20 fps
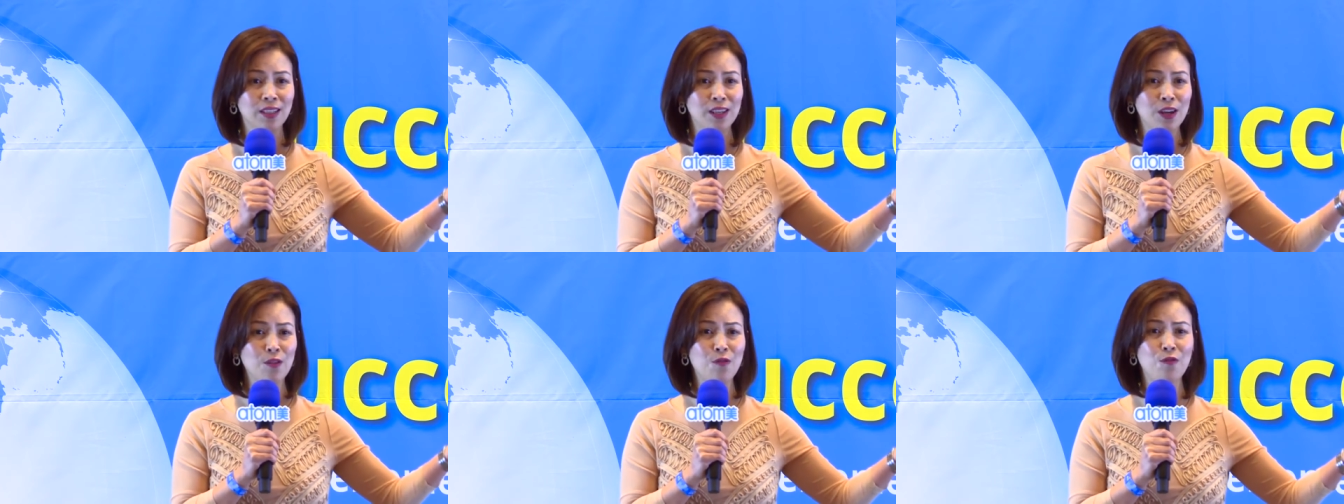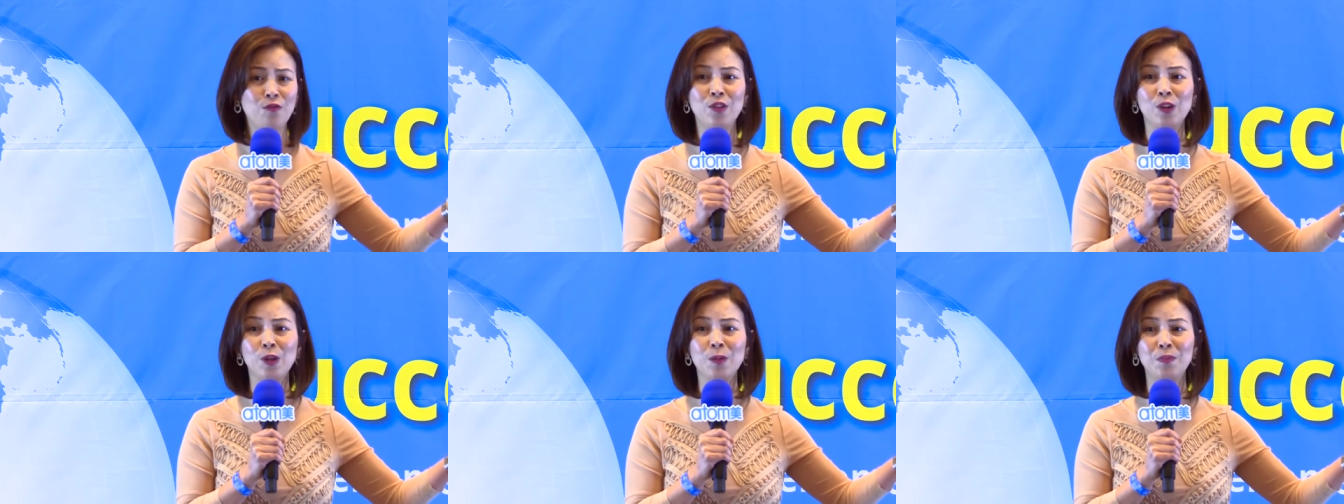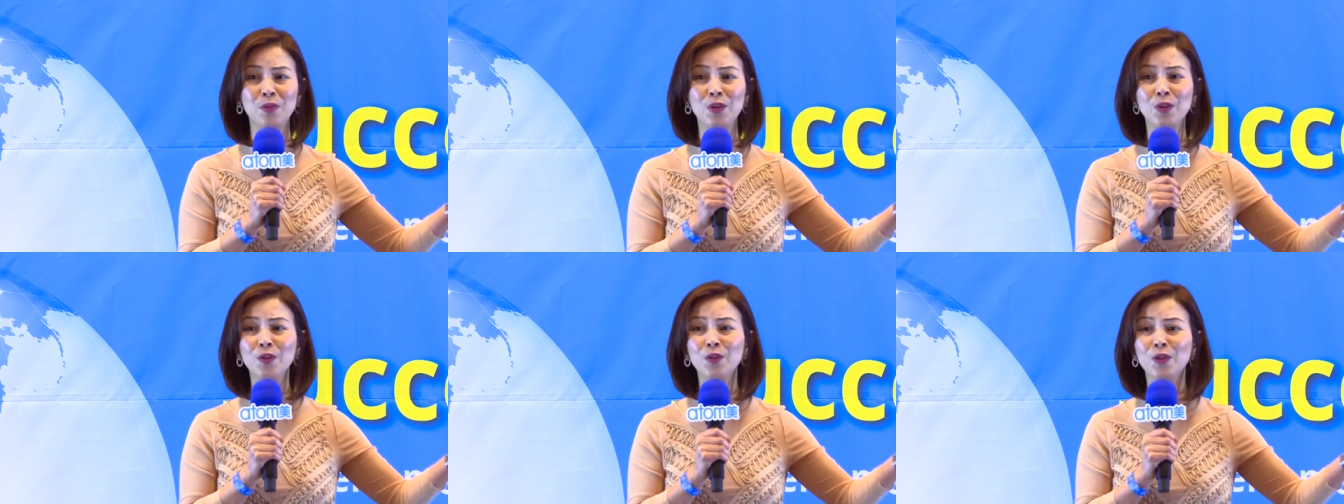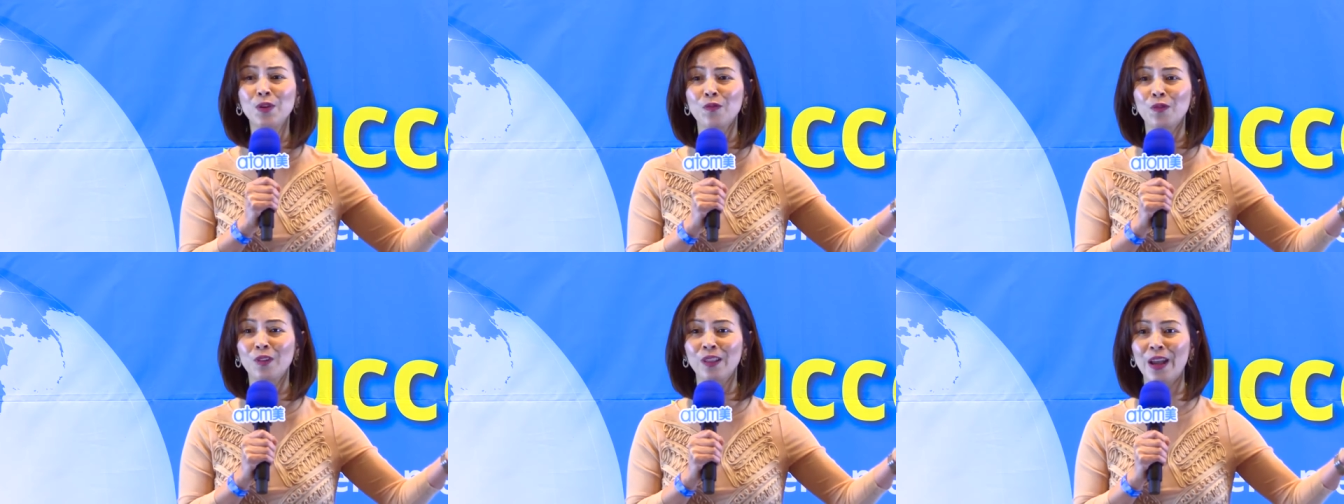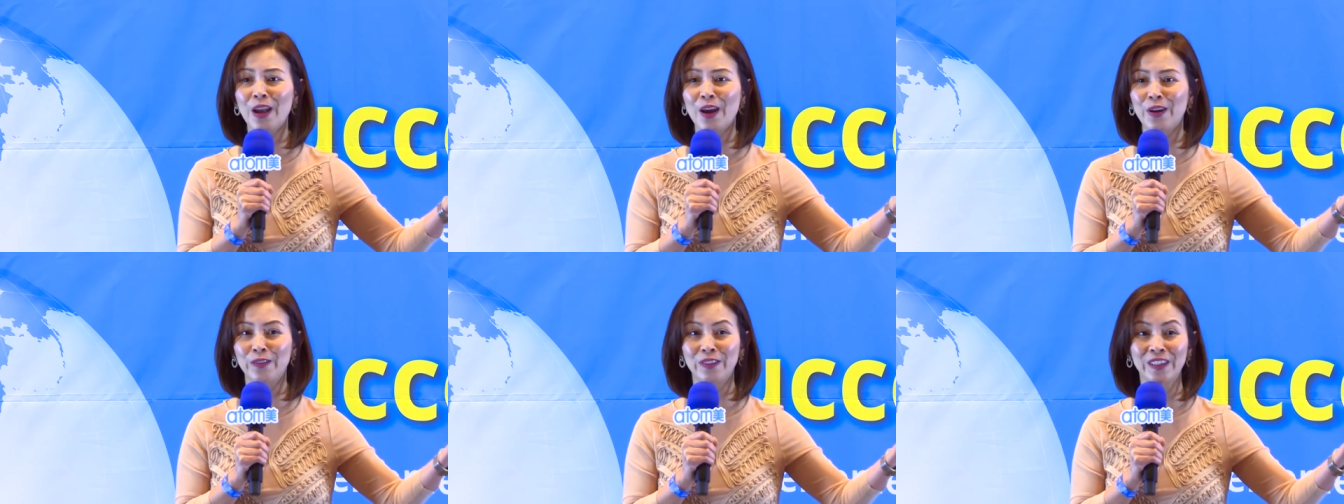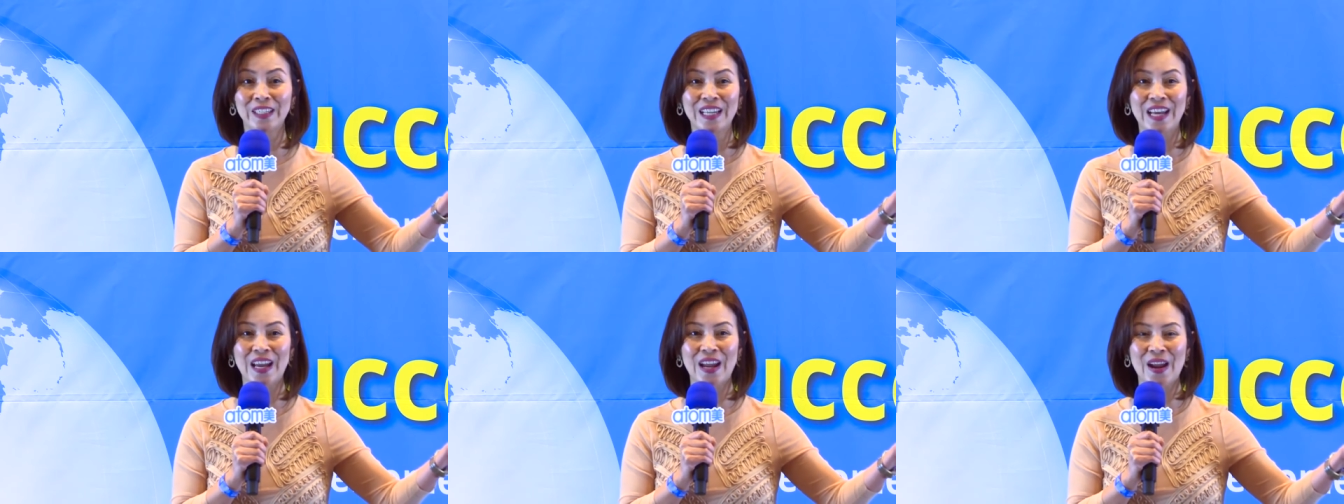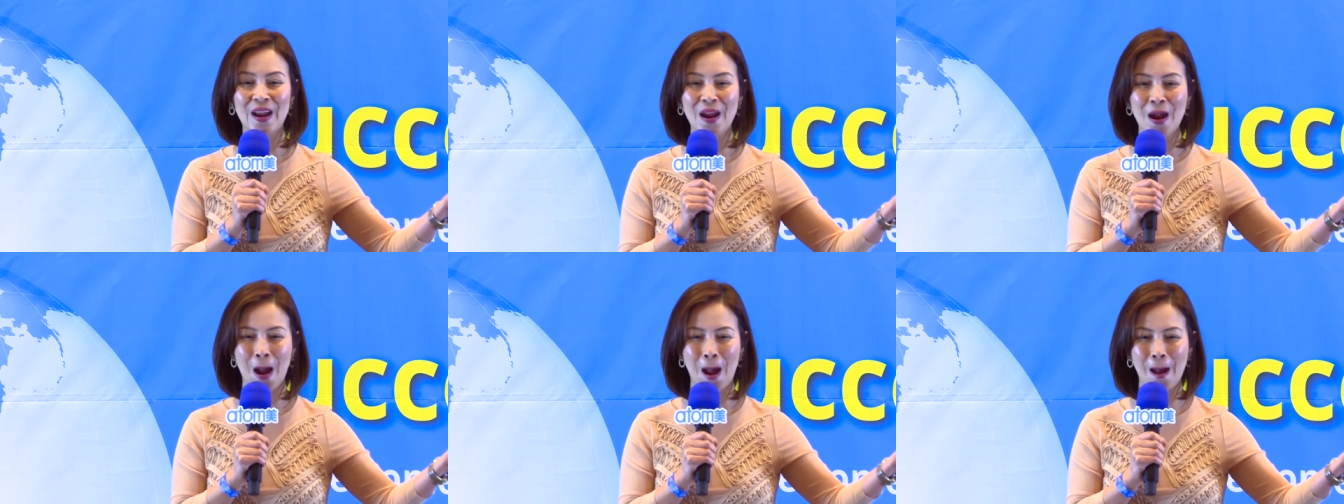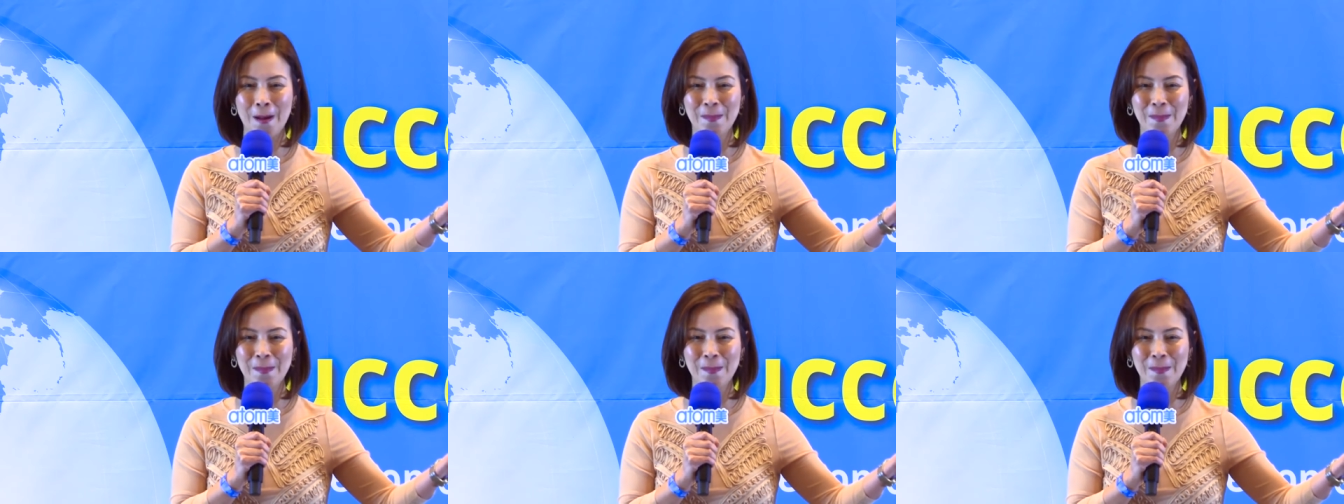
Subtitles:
and feel beautiful every day.